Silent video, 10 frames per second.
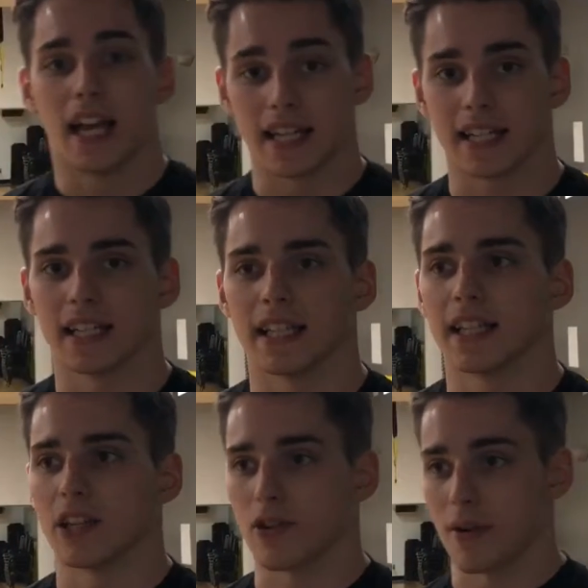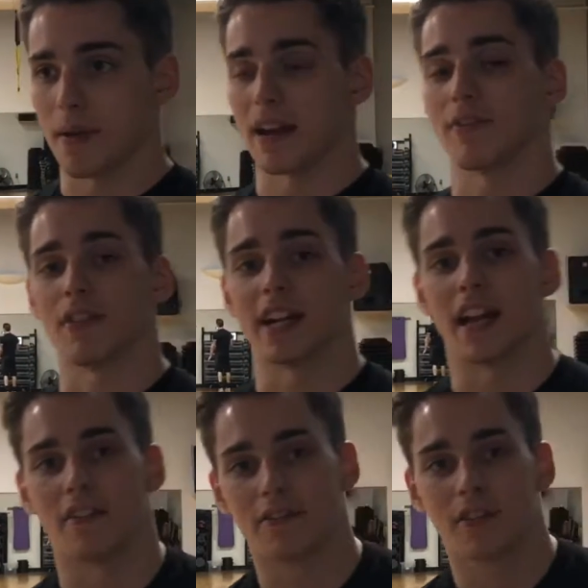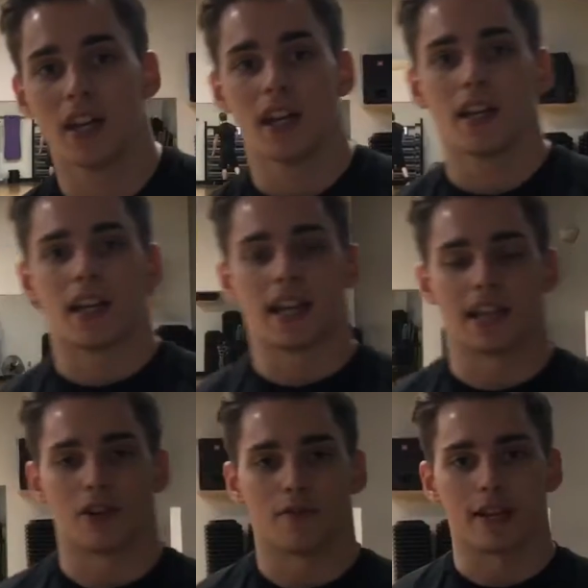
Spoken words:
until you are pain-free enough in your